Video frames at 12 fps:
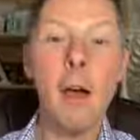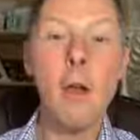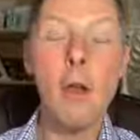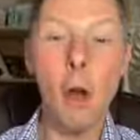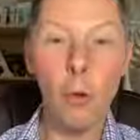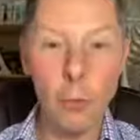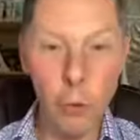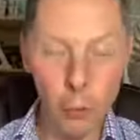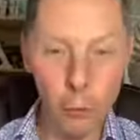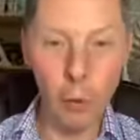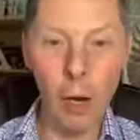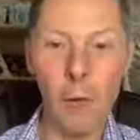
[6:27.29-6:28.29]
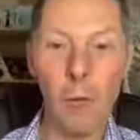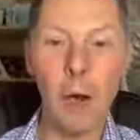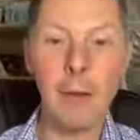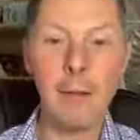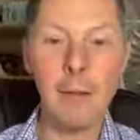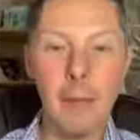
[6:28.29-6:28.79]
not just for
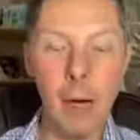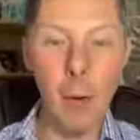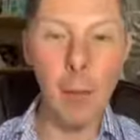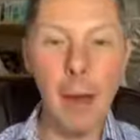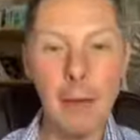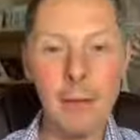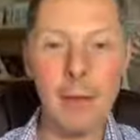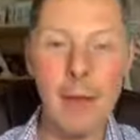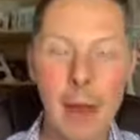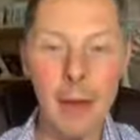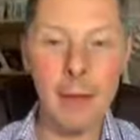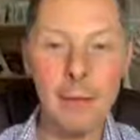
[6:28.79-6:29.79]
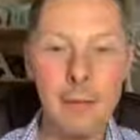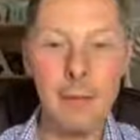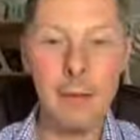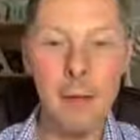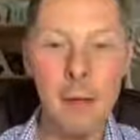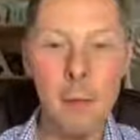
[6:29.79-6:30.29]
arthritis in our backs and necks,
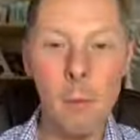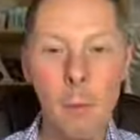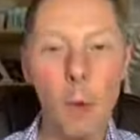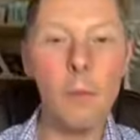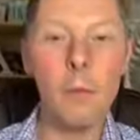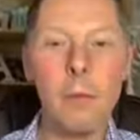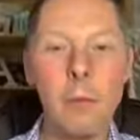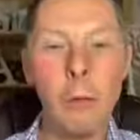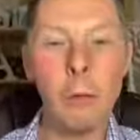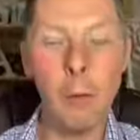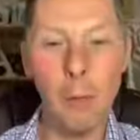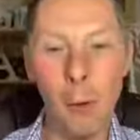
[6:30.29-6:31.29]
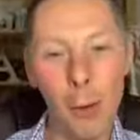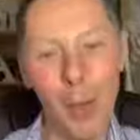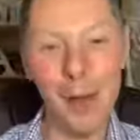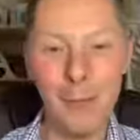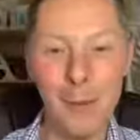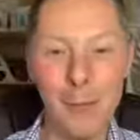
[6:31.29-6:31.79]
but to support
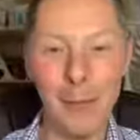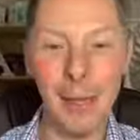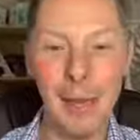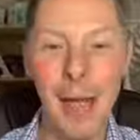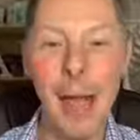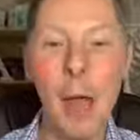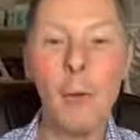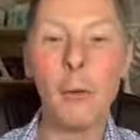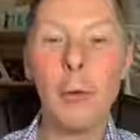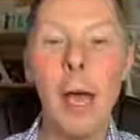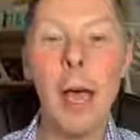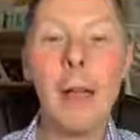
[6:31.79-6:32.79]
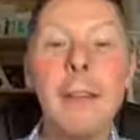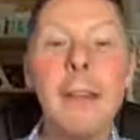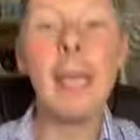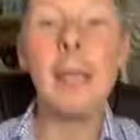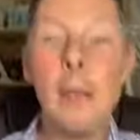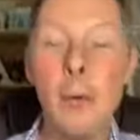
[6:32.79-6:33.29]
life generally. So guys,
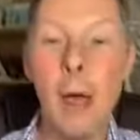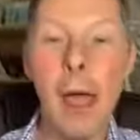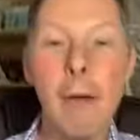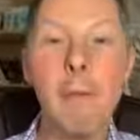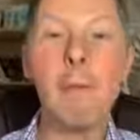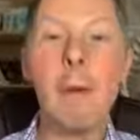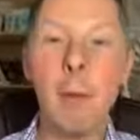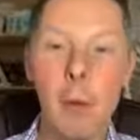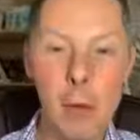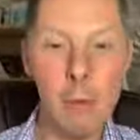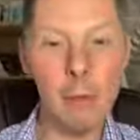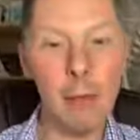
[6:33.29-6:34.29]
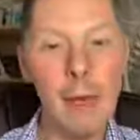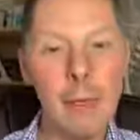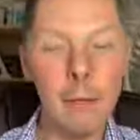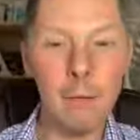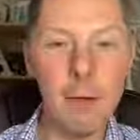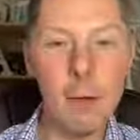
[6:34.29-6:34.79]
thank you everybody who's liked
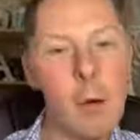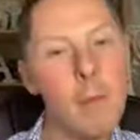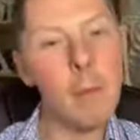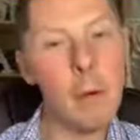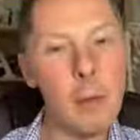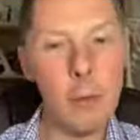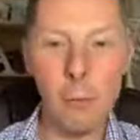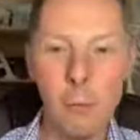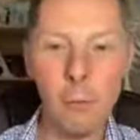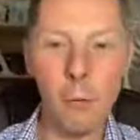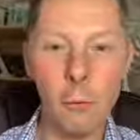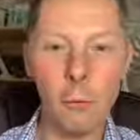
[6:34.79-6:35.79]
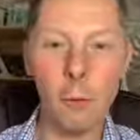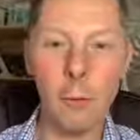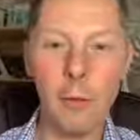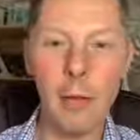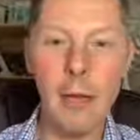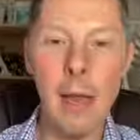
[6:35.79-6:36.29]
this video, everybody who's
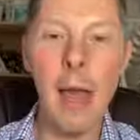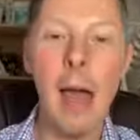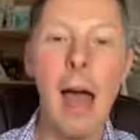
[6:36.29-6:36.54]
jumped in.